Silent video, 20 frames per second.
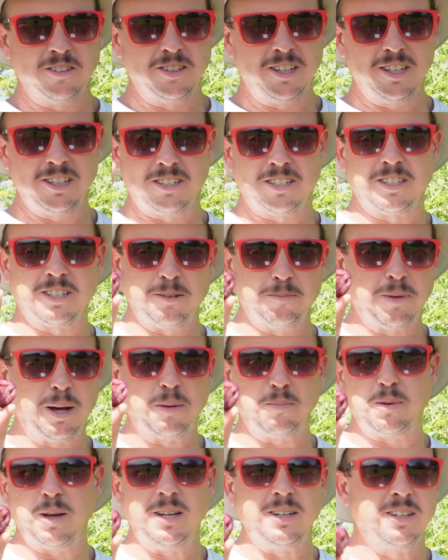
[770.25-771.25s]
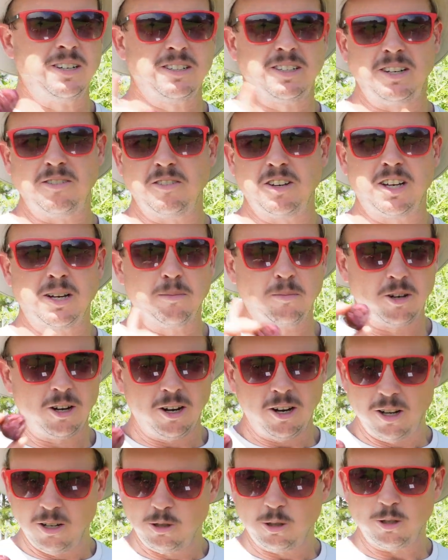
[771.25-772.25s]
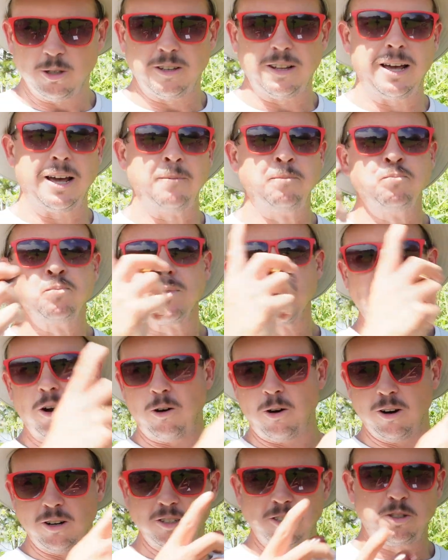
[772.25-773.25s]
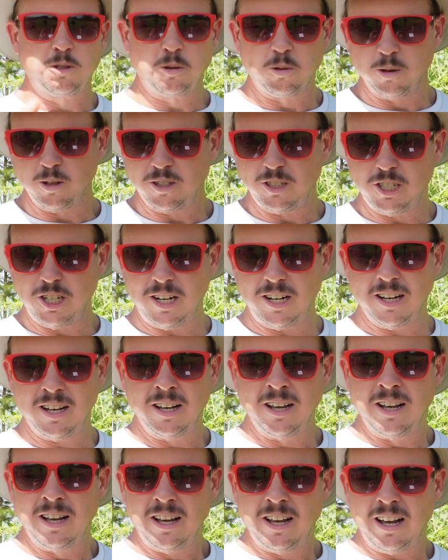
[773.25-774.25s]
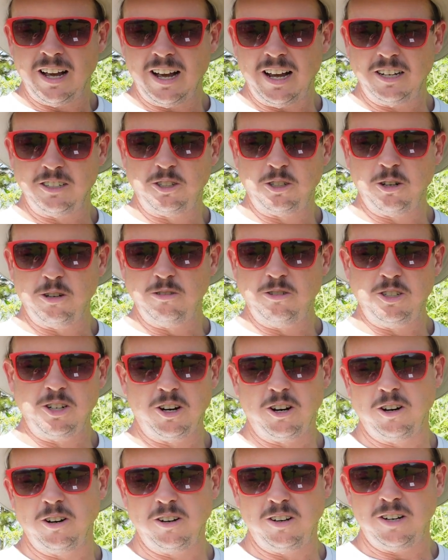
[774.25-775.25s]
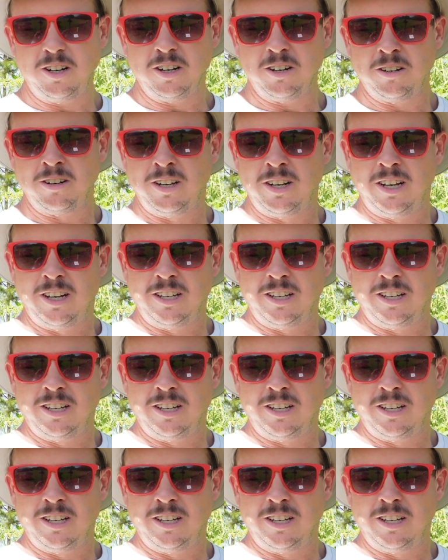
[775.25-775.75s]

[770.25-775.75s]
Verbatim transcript: This, in my opinion, doesn't even come close to that orange Toronjina I showed you earlier.